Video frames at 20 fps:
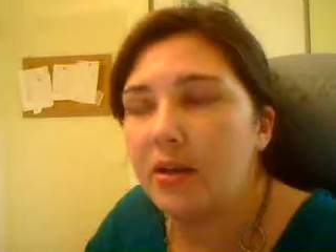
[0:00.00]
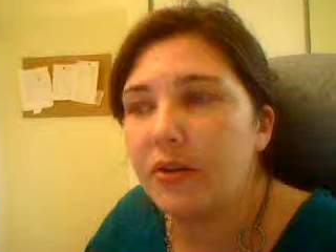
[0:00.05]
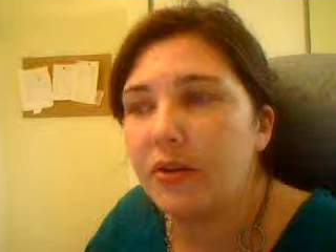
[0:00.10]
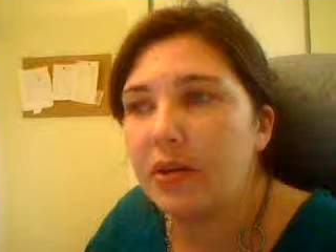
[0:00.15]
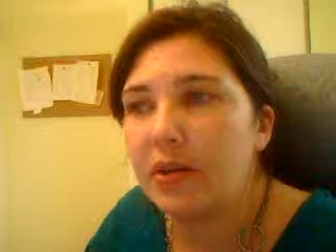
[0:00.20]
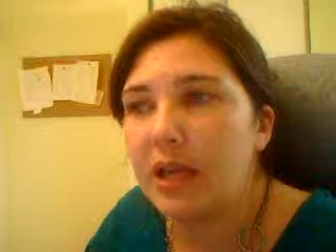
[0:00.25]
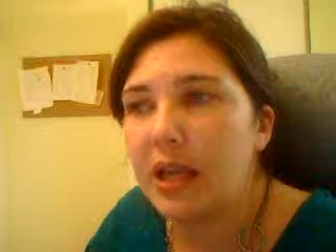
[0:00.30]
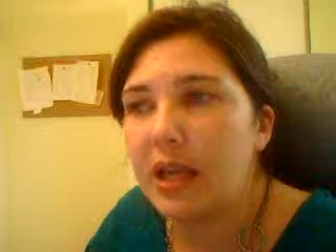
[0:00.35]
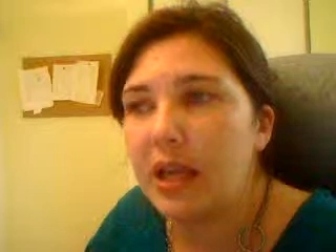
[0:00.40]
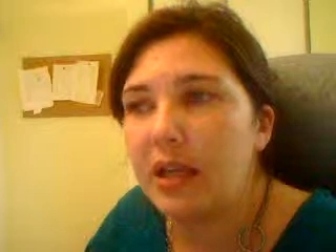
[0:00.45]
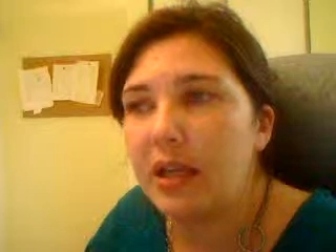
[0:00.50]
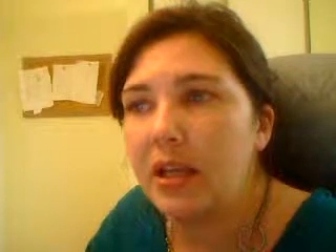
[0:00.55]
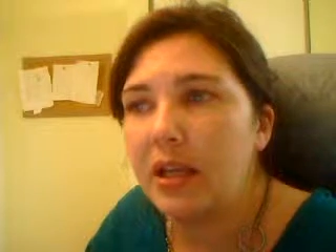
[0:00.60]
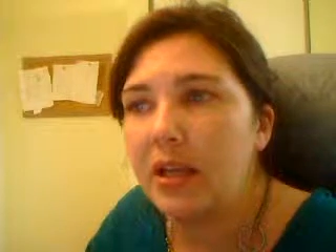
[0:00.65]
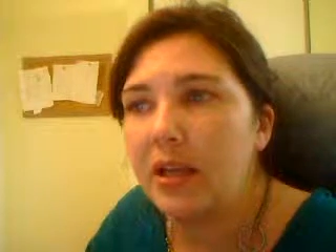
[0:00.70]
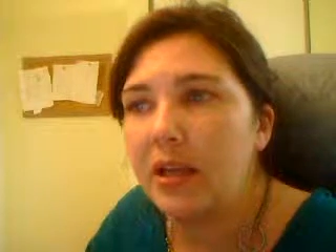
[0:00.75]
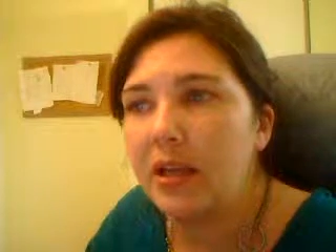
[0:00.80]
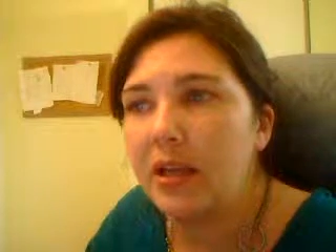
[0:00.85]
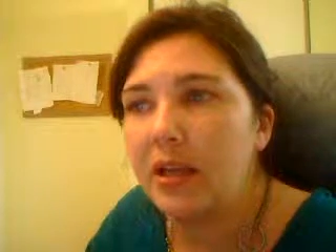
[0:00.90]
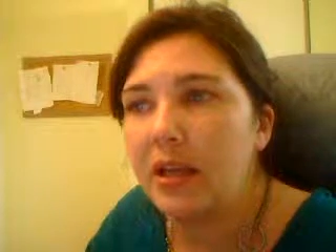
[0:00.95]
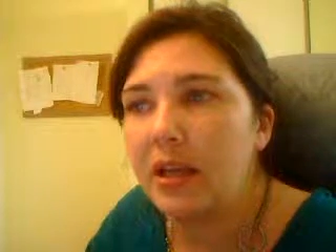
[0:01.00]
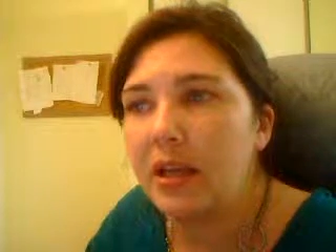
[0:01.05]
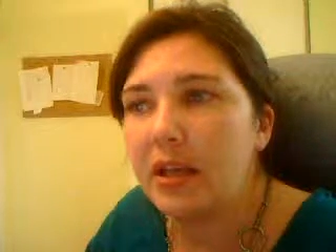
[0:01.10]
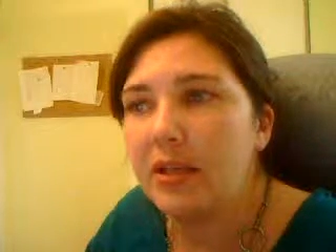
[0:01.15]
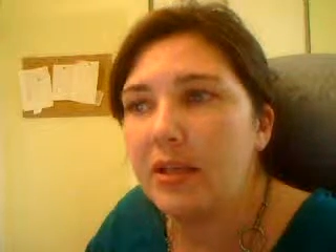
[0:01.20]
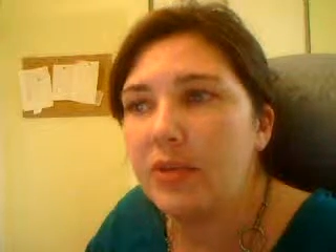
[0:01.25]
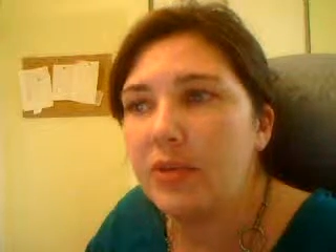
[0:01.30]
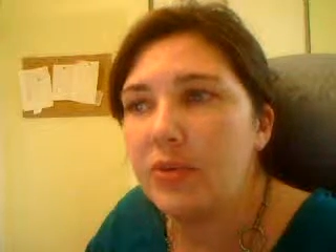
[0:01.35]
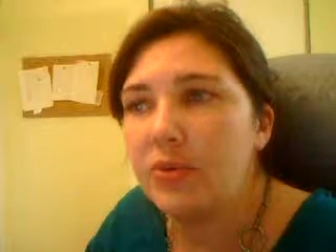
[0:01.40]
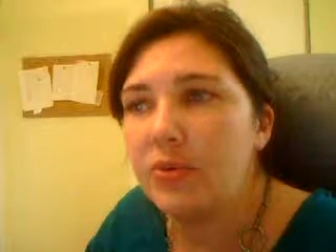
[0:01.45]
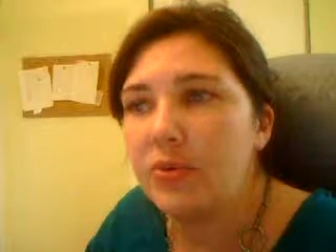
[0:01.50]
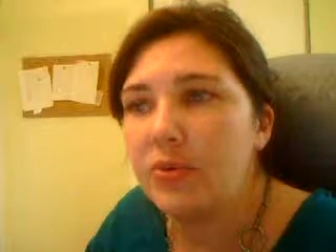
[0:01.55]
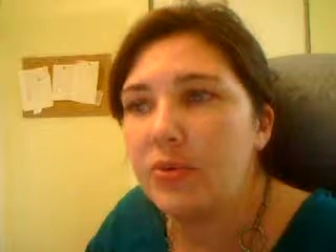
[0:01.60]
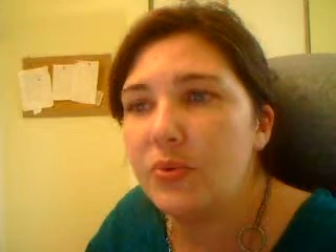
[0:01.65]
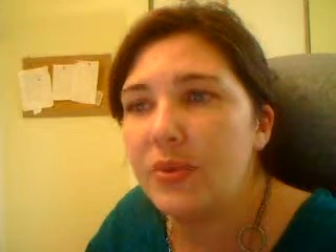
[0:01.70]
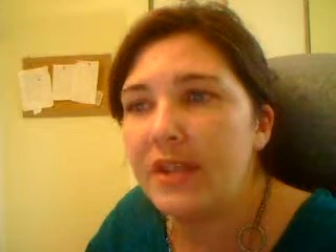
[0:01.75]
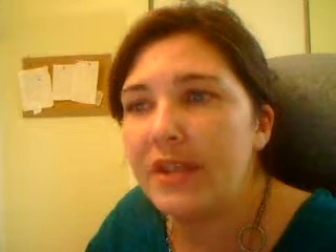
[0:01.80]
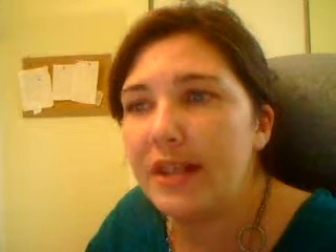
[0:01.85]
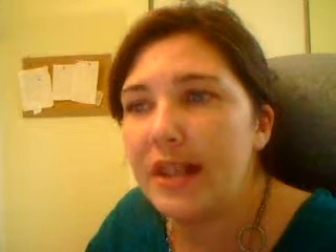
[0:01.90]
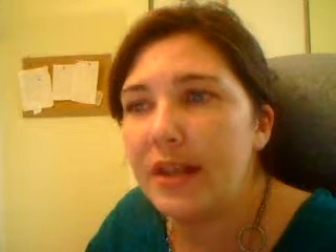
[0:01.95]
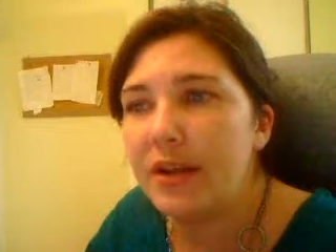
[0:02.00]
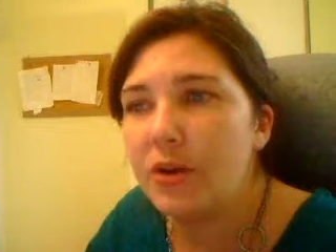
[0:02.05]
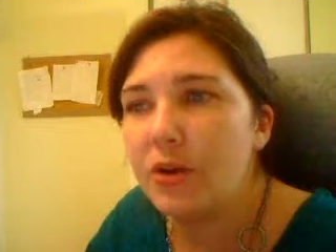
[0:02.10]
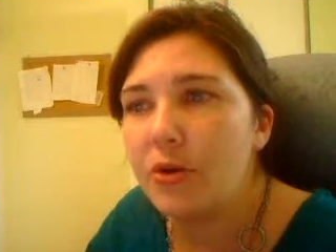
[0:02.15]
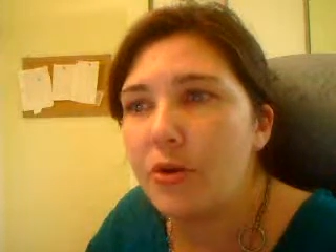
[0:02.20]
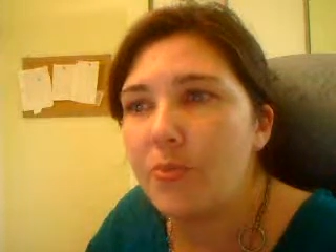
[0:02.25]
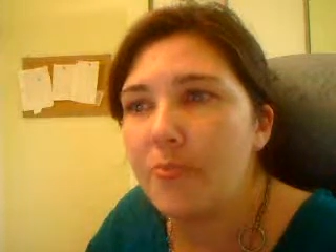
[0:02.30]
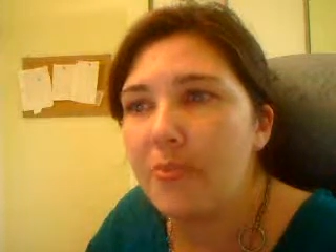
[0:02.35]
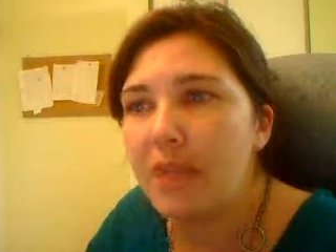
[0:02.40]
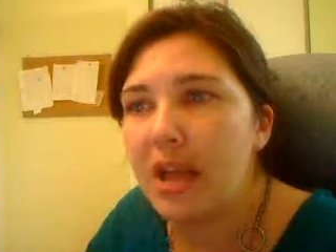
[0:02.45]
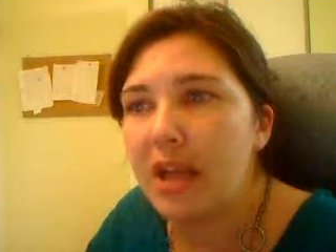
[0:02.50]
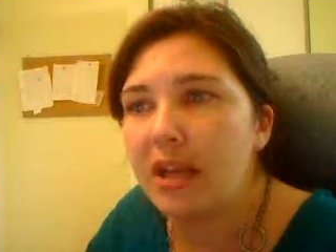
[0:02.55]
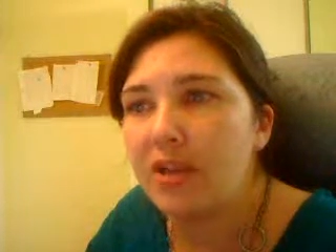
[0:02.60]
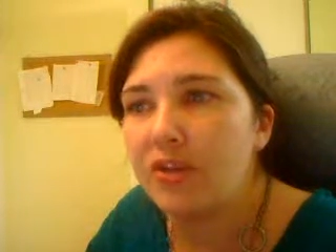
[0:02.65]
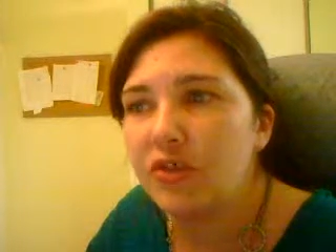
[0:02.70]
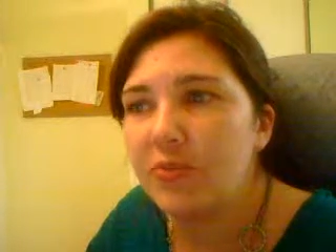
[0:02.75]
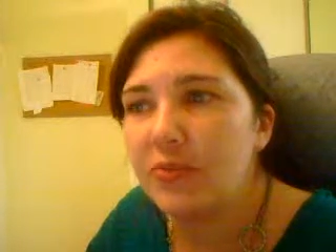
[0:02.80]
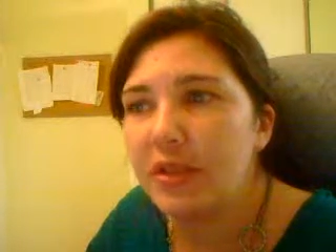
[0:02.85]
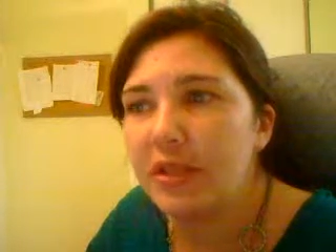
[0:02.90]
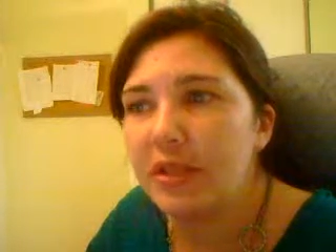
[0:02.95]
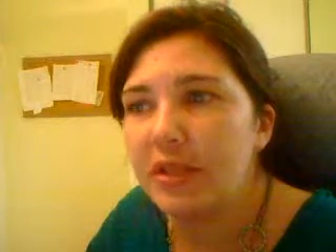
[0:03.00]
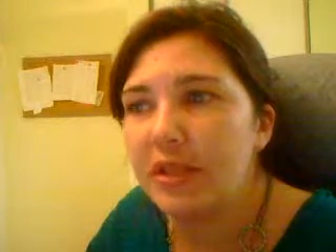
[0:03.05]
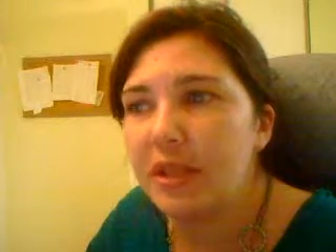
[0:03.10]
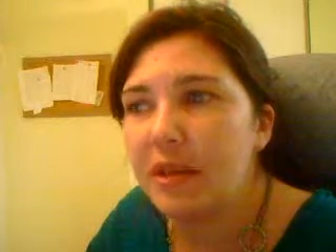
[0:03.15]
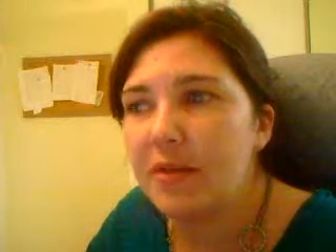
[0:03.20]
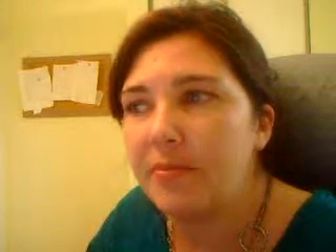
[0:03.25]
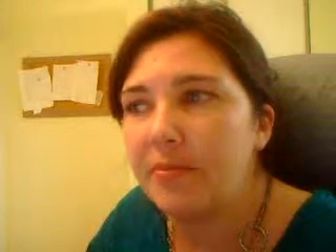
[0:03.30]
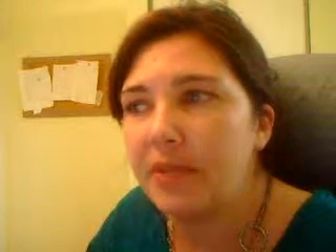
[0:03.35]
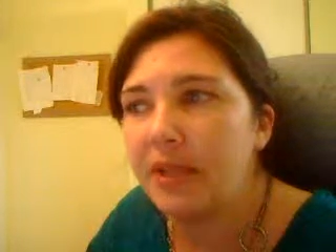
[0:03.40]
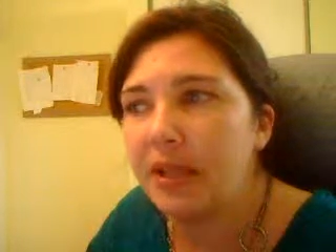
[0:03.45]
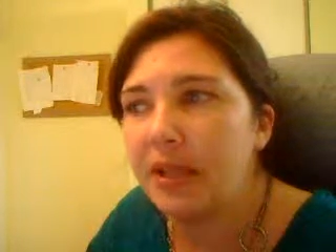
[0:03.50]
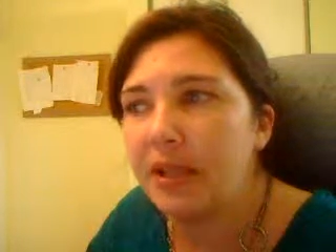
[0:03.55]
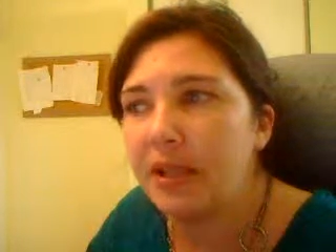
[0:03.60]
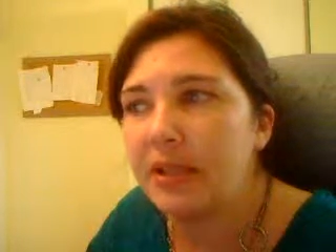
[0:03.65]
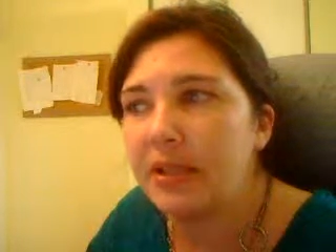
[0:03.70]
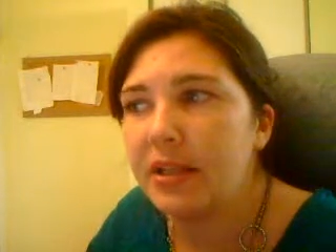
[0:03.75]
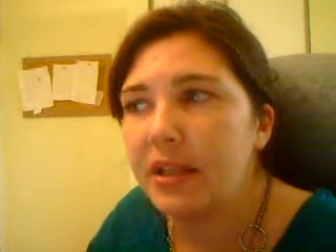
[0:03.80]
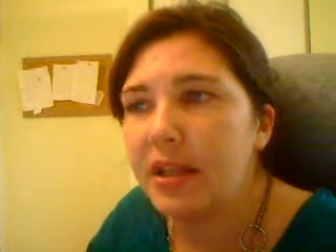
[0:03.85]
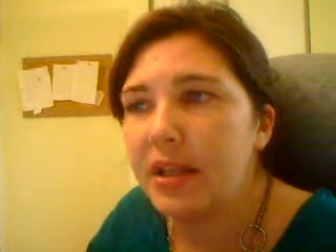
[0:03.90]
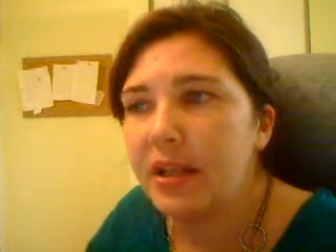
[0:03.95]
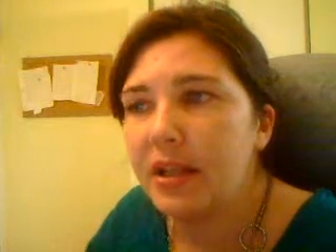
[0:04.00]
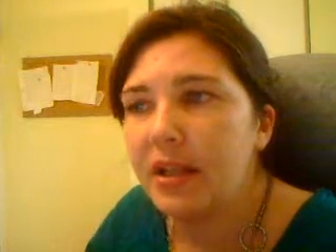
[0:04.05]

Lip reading: creating a newsletter management template.